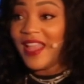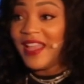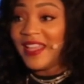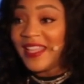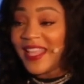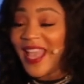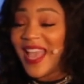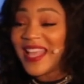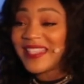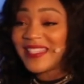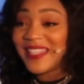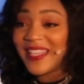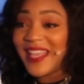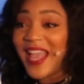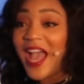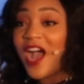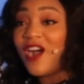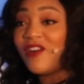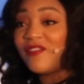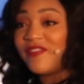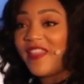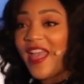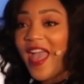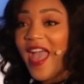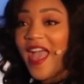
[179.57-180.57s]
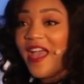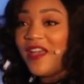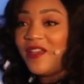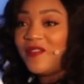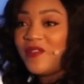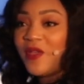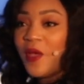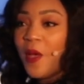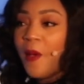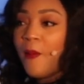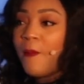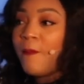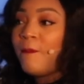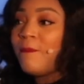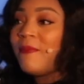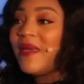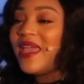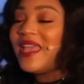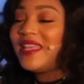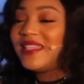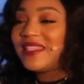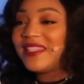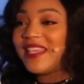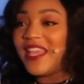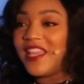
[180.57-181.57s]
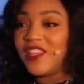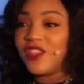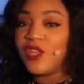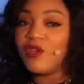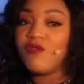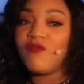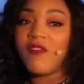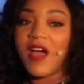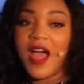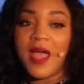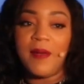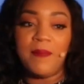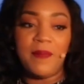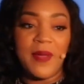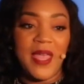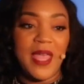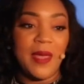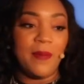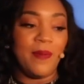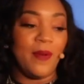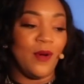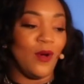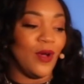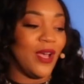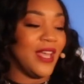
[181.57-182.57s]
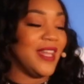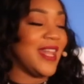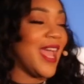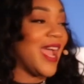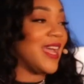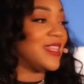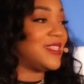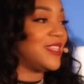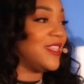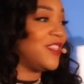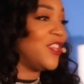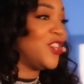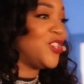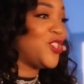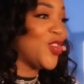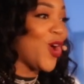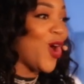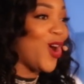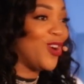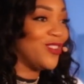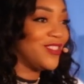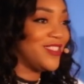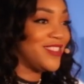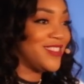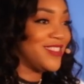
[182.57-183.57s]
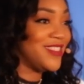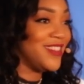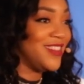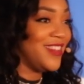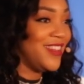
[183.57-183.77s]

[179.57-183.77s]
Getting out there, meeting the right people, connecting the dots.